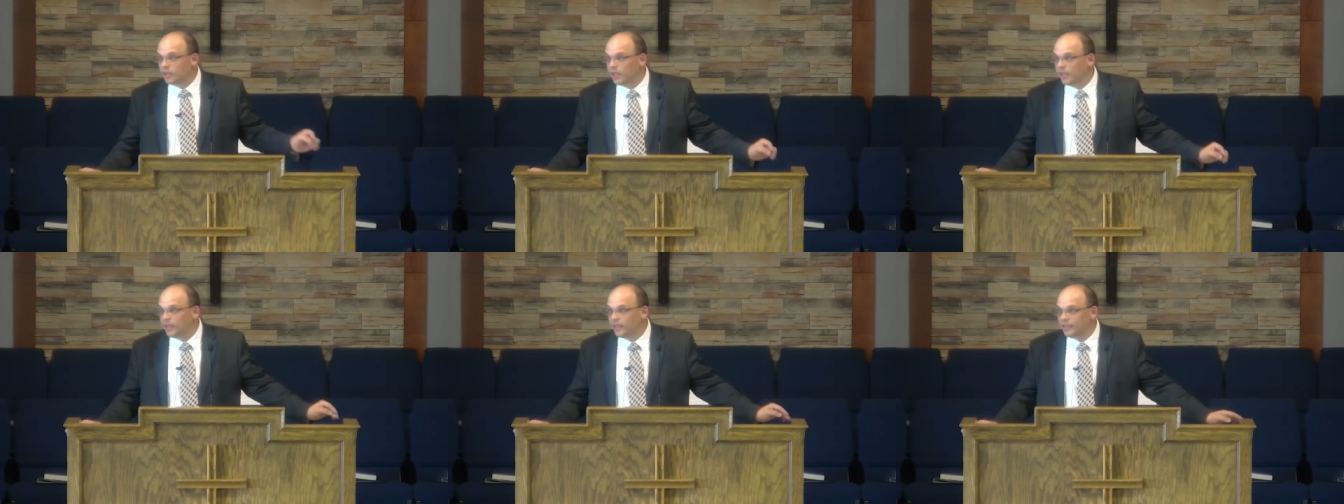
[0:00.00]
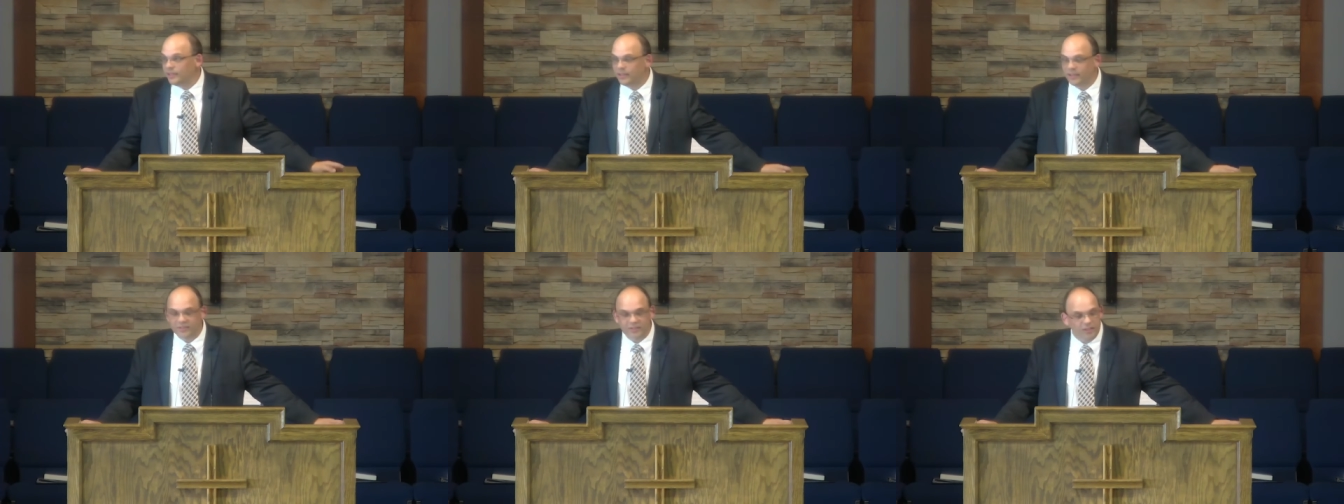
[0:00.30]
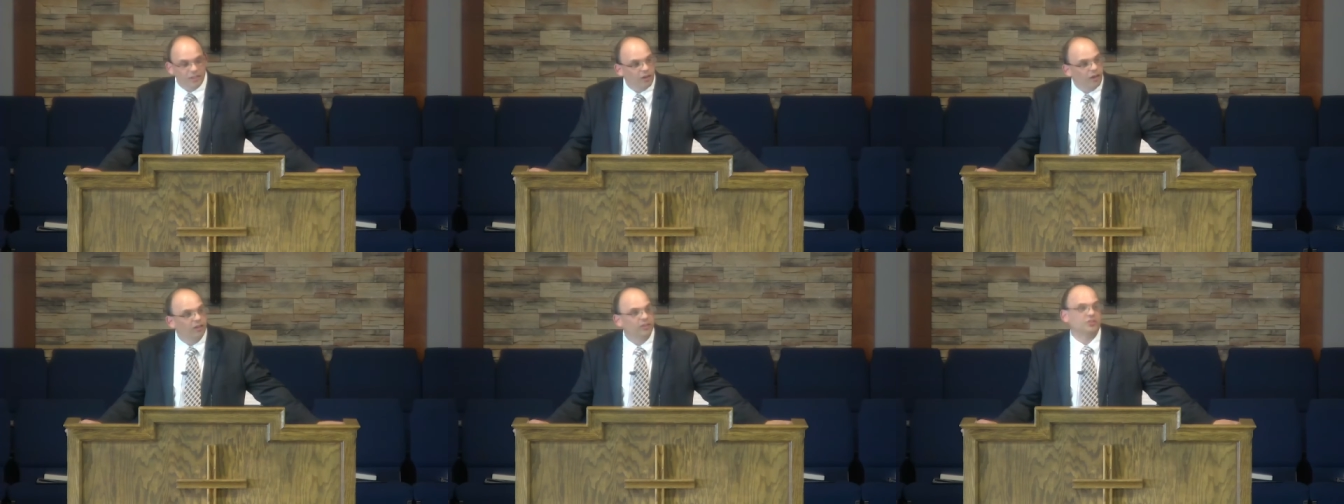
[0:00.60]
And it doesn't
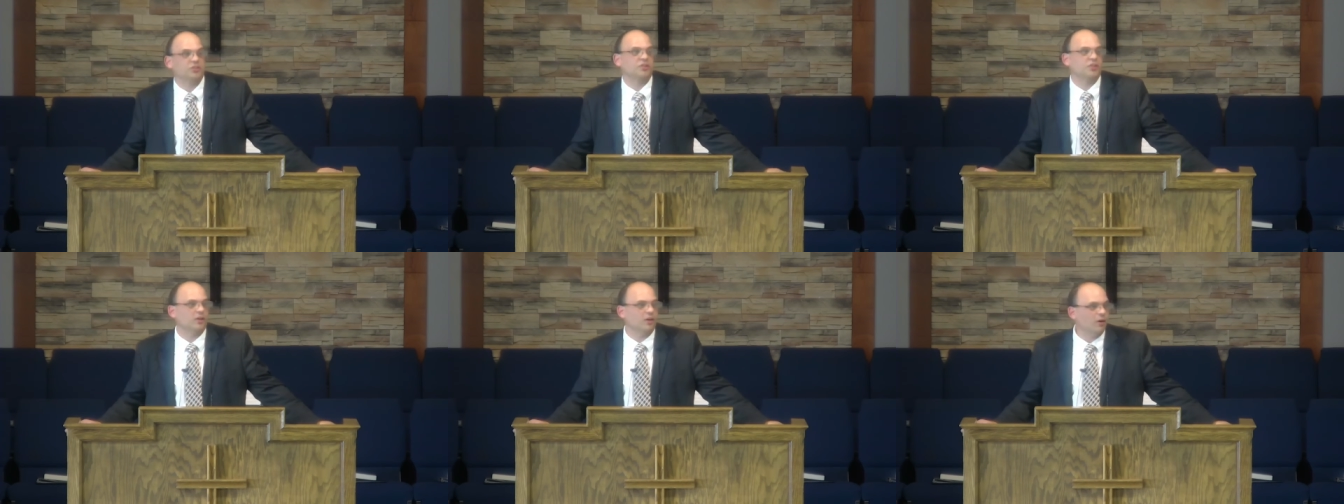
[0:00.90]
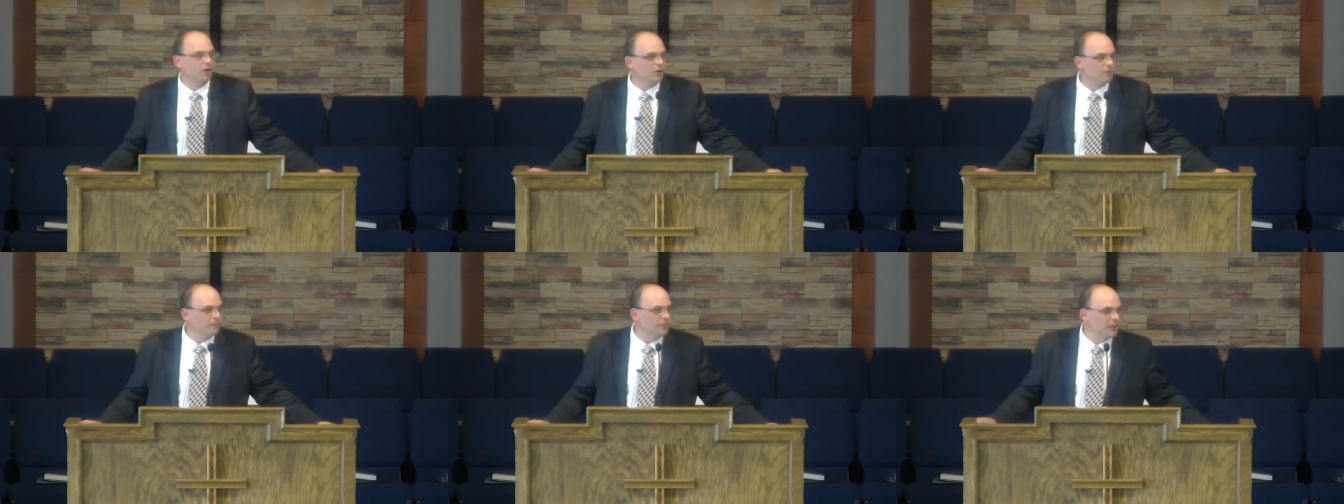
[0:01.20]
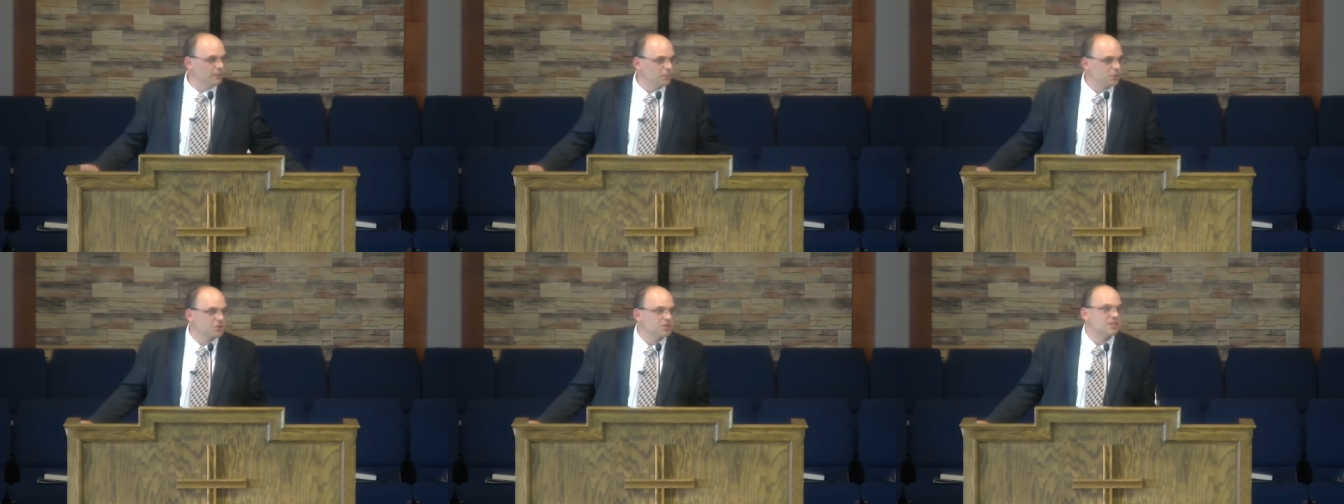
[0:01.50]
cost our
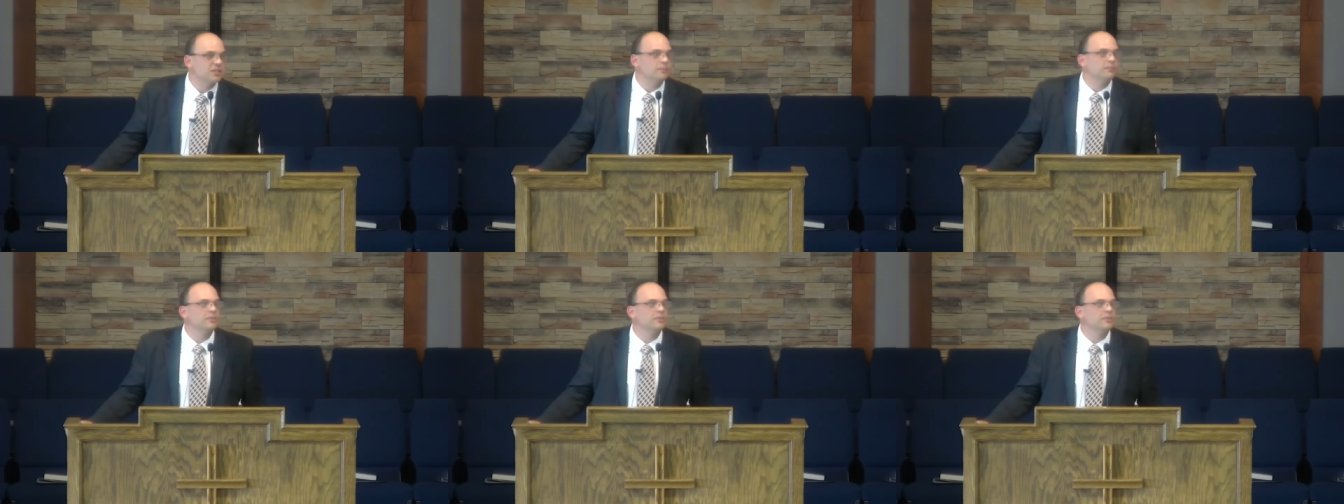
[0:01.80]
membership